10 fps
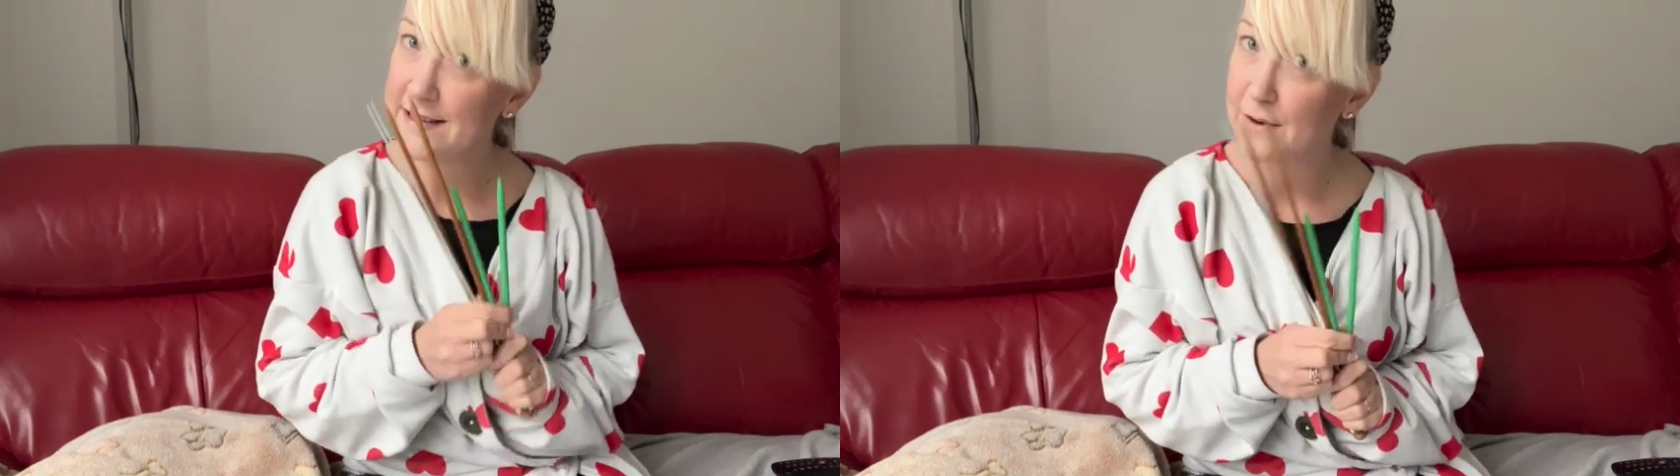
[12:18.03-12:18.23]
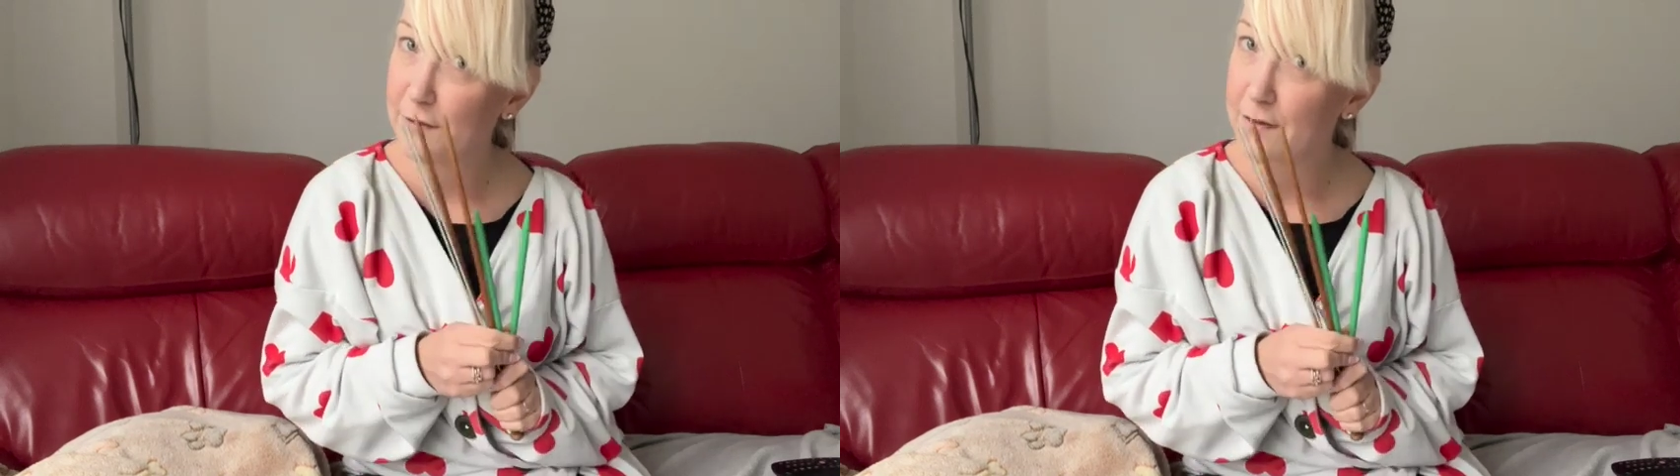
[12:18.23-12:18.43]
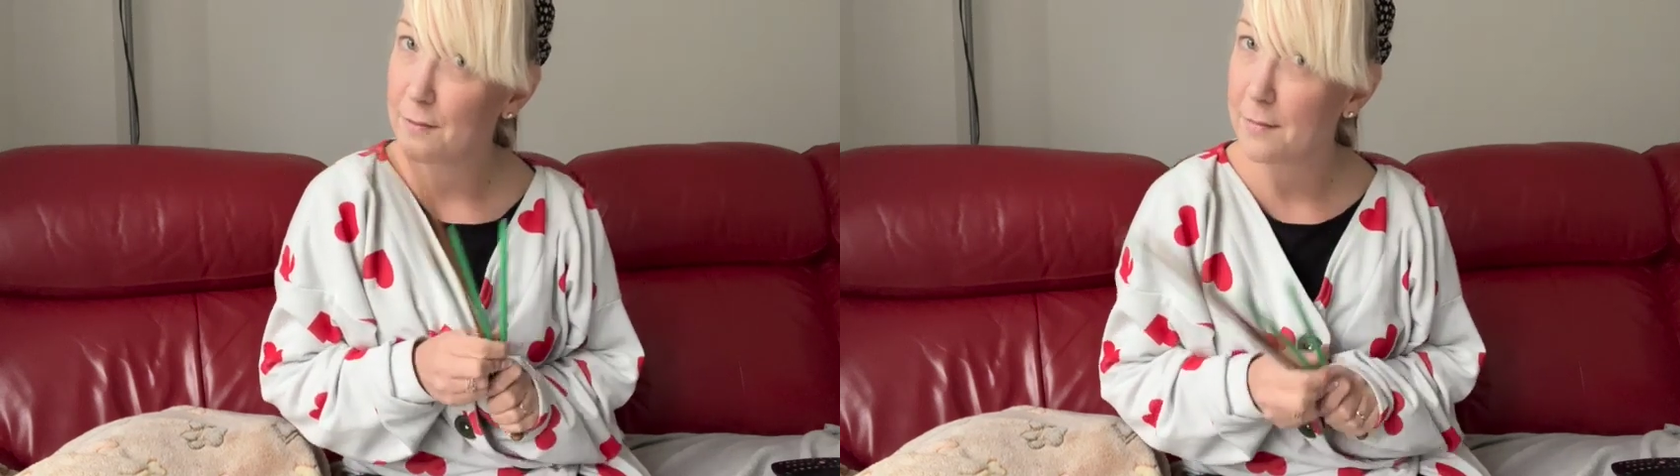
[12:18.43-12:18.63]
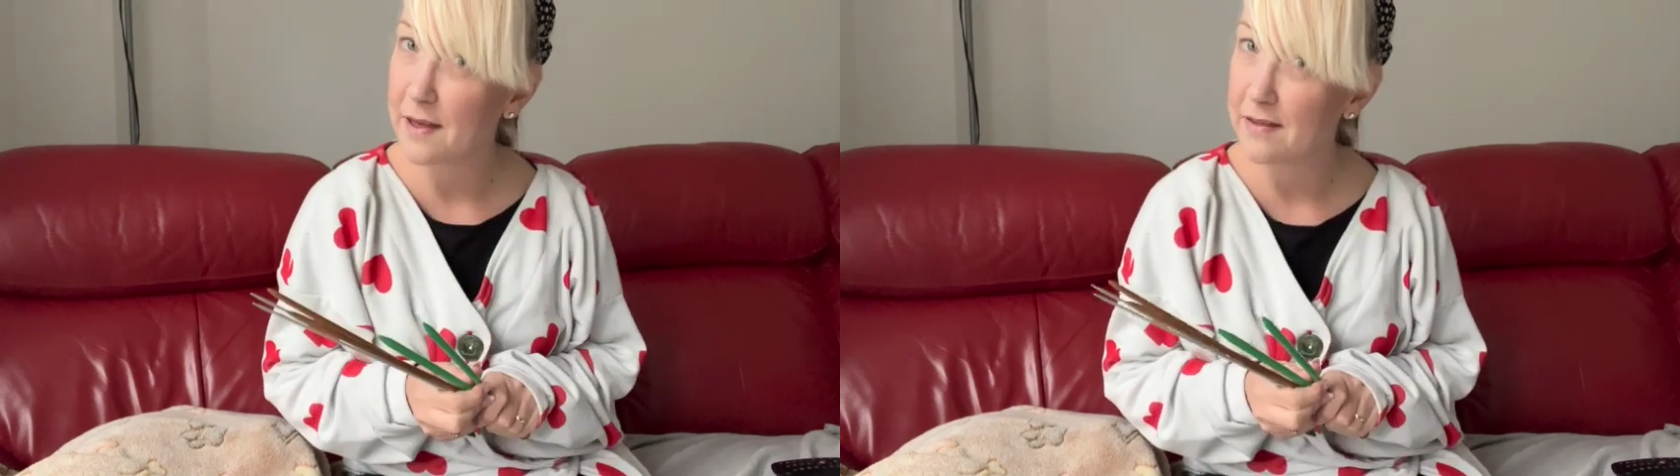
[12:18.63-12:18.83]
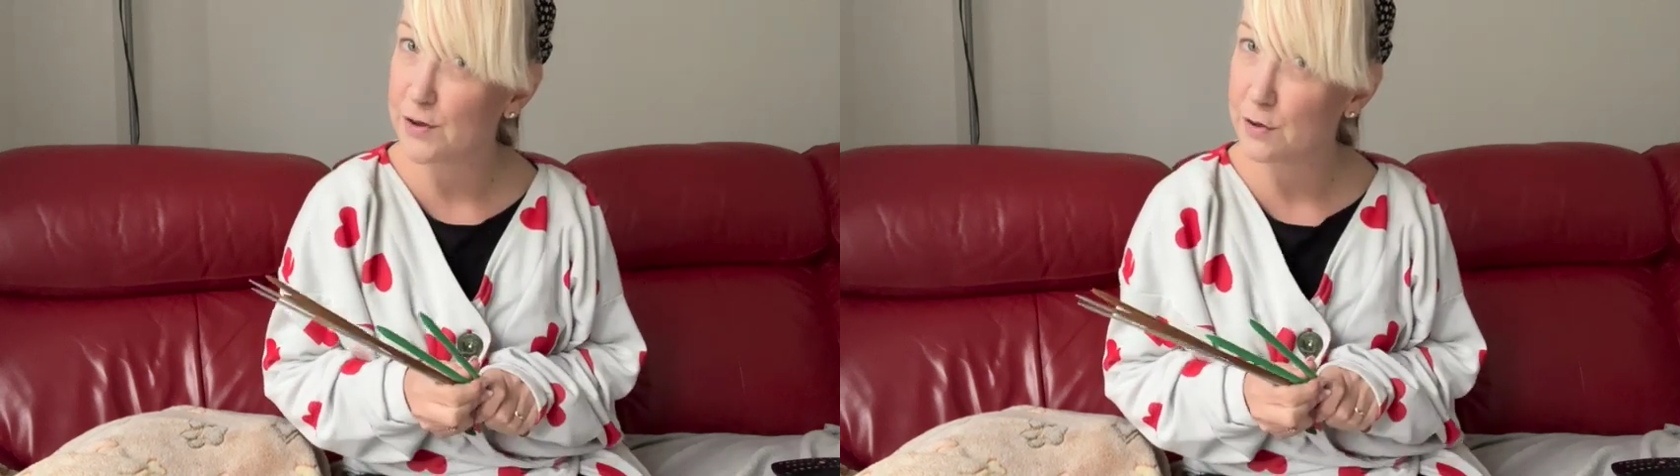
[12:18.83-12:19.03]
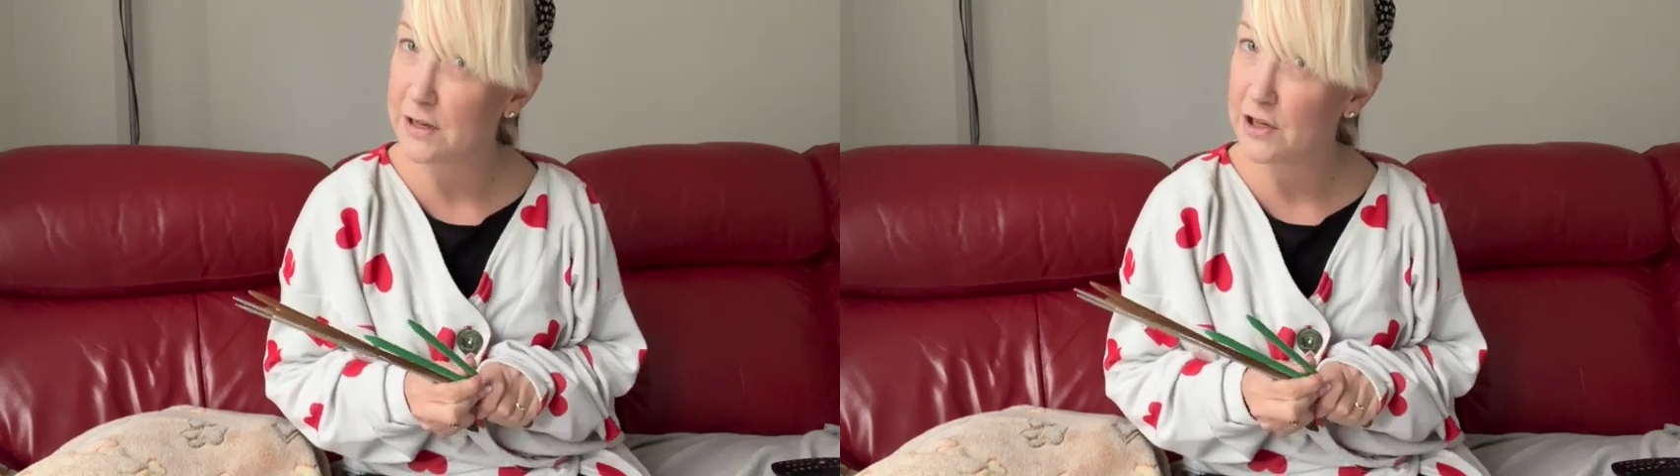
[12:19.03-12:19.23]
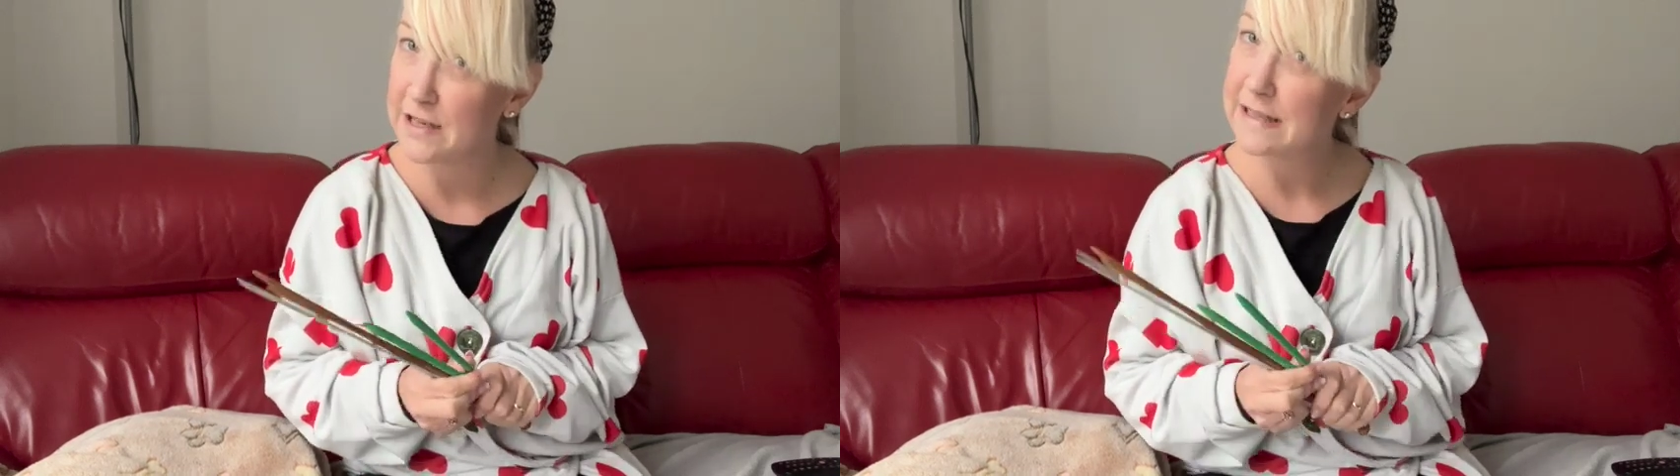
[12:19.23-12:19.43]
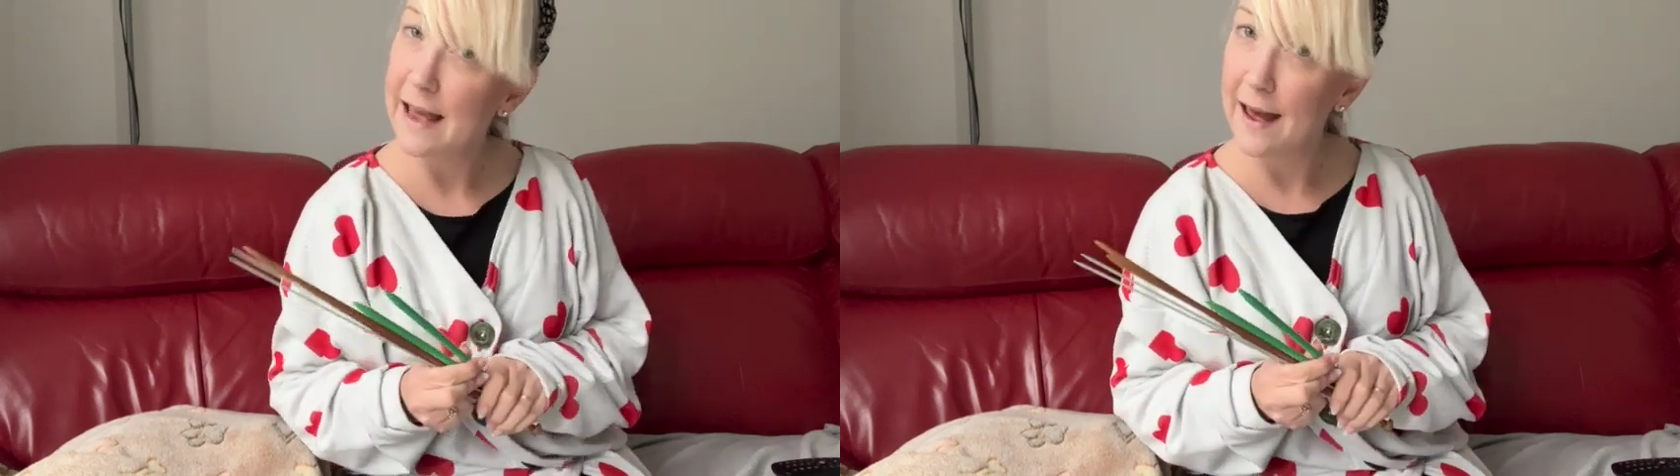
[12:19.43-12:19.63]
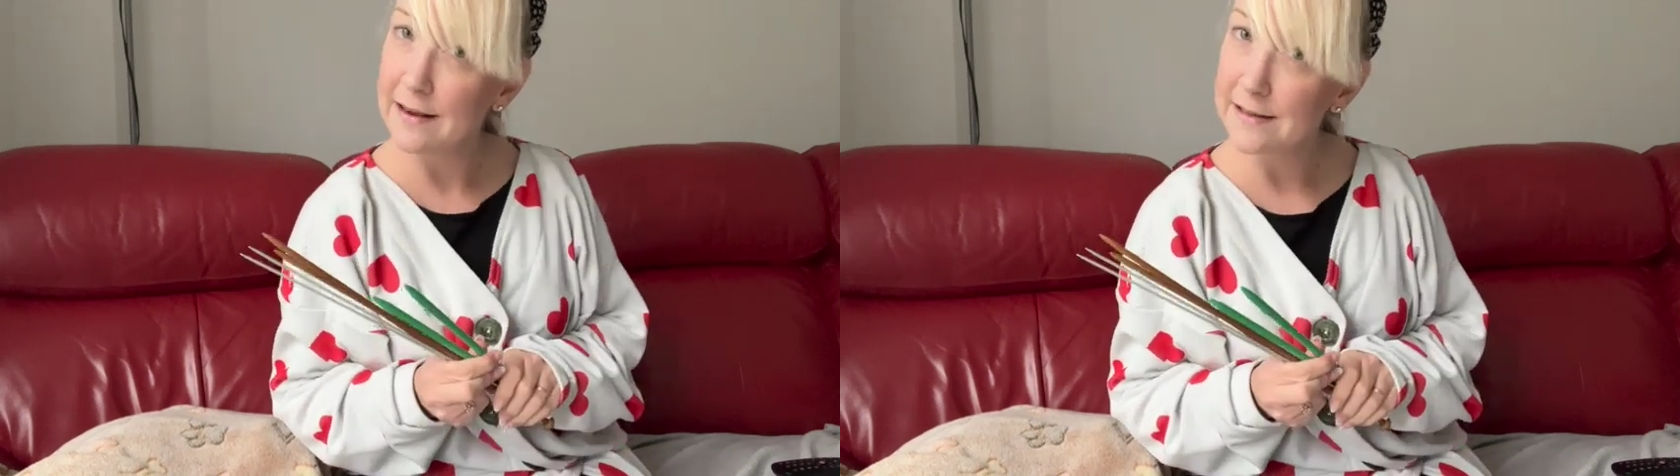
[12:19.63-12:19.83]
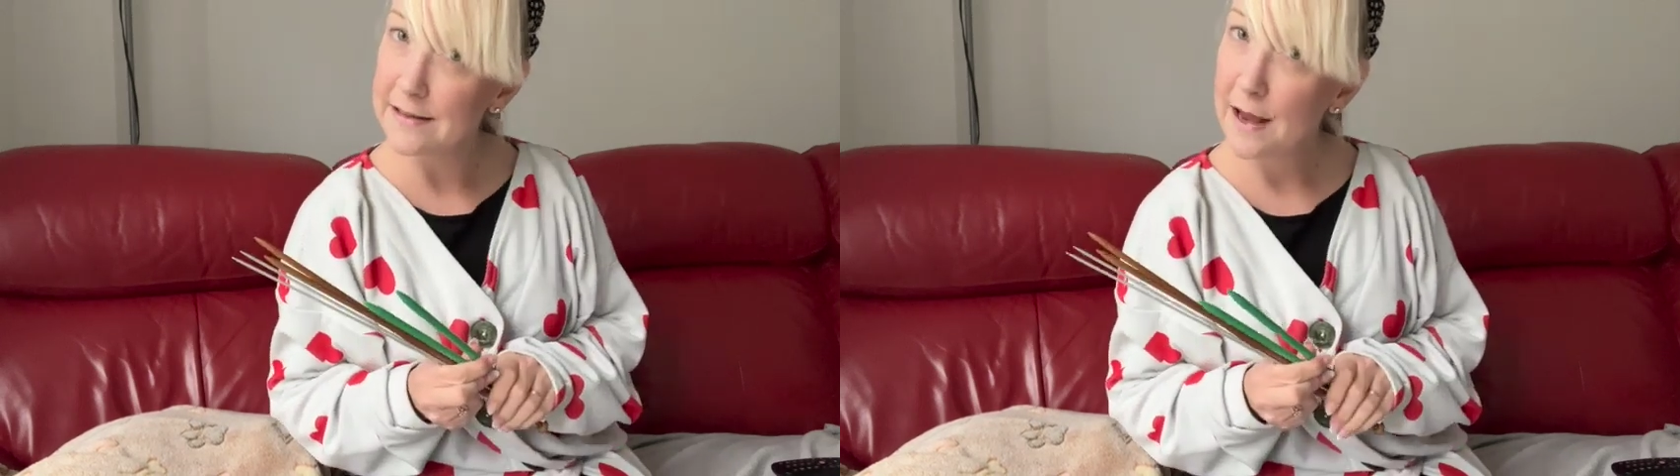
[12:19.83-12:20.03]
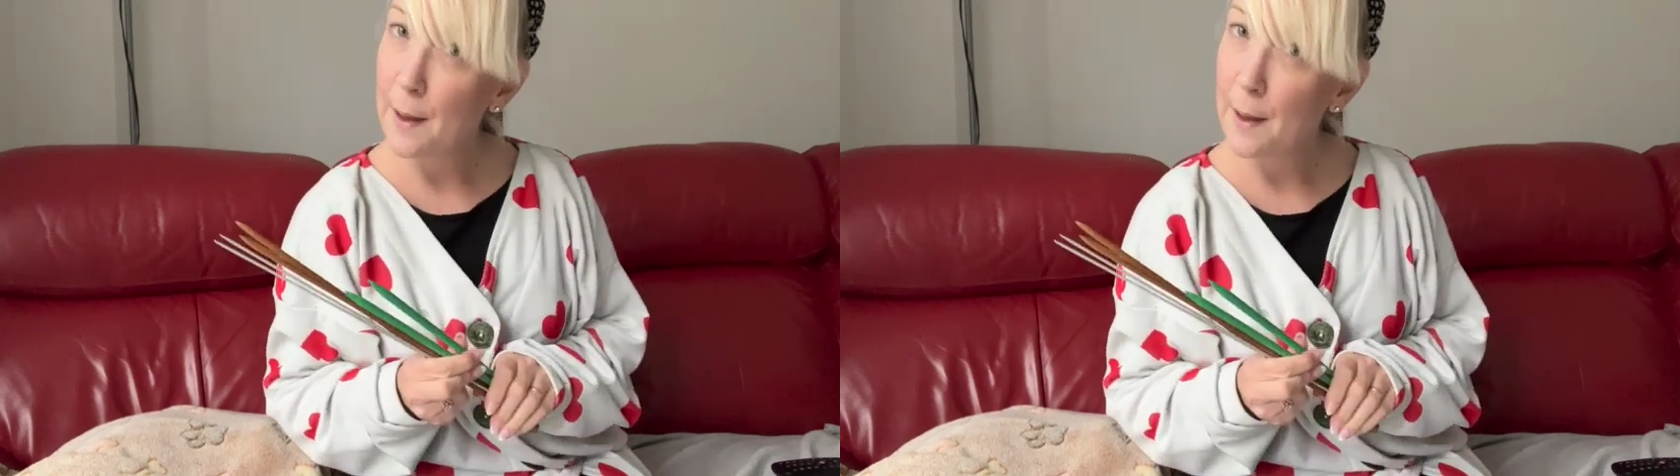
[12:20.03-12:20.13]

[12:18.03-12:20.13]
different methodologies and